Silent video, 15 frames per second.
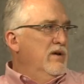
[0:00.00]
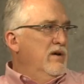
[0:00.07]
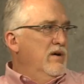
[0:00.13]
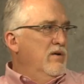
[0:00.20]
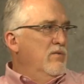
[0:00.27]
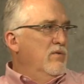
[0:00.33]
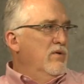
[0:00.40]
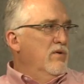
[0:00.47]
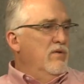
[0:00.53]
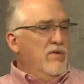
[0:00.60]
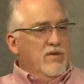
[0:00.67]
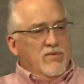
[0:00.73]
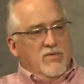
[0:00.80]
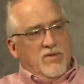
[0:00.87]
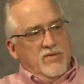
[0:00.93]
where
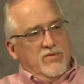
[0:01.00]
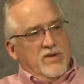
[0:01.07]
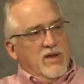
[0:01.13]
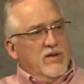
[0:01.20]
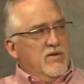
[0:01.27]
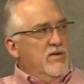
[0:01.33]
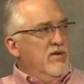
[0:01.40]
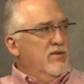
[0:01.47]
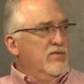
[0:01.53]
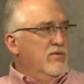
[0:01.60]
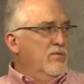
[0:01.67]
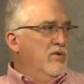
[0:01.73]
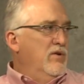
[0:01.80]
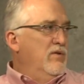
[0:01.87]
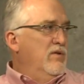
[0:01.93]
the standard is or
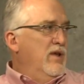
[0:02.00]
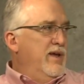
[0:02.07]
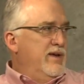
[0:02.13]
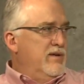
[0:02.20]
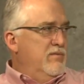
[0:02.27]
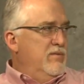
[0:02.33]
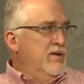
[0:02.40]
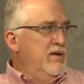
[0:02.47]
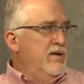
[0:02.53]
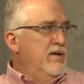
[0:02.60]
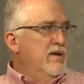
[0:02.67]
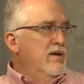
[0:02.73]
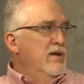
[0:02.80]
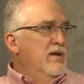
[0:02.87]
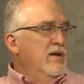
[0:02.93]
where you'd like to be,
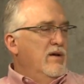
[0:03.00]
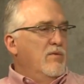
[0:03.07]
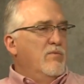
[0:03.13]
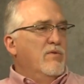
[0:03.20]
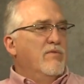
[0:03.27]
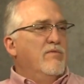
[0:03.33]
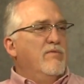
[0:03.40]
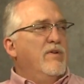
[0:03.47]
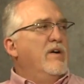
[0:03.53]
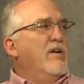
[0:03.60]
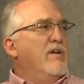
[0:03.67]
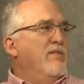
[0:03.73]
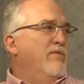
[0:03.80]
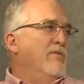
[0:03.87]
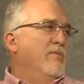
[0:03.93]
we're
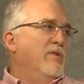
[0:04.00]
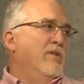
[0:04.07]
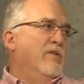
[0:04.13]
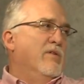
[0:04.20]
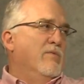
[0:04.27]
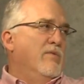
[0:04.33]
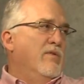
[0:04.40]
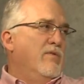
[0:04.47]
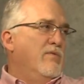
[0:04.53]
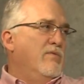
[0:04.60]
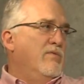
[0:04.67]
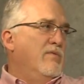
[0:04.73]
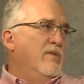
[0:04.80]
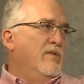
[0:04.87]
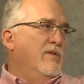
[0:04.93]
very familiar with
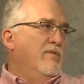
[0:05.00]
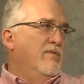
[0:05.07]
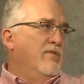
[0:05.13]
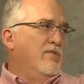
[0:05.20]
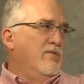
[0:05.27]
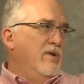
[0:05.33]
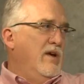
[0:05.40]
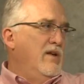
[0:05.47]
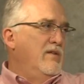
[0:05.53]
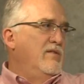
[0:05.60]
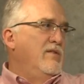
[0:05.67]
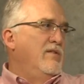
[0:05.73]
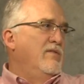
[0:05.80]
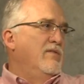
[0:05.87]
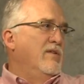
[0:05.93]
the different
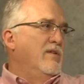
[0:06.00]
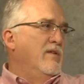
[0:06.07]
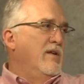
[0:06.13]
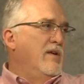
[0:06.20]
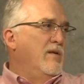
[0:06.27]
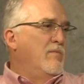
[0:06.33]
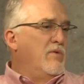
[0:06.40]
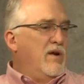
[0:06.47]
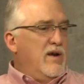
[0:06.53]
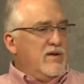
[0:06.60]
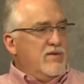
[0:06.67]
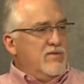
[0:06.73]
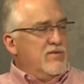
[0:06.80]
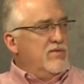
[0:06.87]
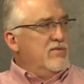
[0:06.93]
strategies and
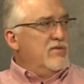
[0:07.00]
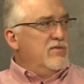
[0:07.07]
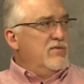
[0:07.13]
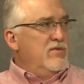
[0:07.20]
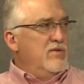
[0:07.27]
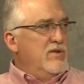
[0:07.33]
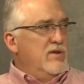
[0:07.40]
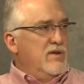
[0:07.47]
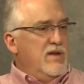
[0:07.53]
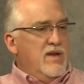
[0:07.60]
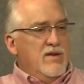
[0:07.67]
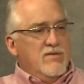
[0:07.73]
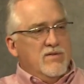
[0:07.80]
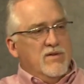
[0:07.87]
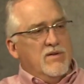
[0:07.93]
practices that you could
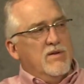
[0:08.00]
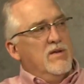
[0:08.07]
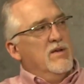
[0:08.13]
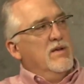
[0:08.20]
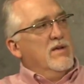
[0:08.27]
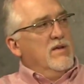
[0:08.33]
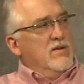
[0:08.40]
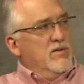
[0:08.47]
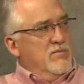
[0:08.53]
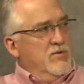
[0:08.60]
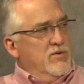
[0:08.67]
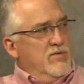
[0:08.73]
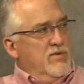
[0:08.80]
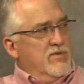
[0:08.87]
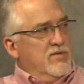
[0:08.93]
engage in to
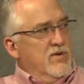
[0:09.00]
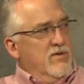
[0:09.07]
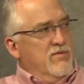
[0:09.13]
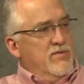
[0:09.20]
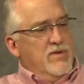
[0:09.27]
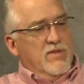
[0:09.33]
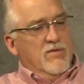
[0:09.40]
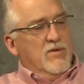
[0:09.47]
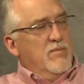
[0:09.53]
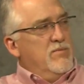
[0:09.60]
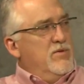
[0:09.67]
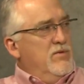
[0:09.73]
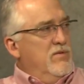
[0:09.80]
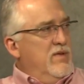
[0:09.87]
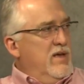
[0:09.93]
move yourself either up
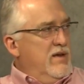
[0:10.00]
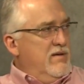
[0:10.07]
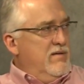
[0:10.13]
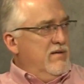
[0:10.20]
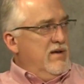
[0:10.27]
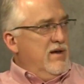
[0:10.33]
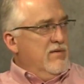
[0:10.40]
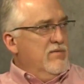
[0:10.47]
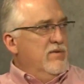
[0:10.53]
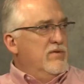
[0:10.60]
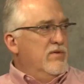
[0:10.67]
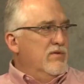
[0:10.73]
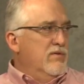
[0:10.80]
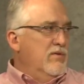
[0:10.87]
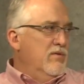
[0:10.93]
to that average
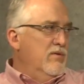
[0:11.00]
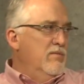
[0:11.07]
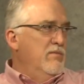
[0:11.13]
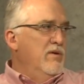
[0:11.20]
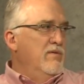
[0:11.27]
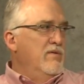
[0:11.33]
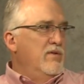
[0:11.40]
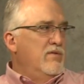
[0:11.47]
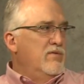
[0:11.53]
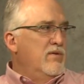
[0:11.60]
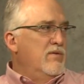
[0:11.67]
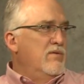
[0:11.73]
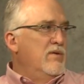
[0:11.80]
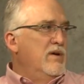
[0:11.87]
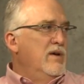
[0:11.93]
or above it.
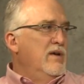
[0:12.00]
So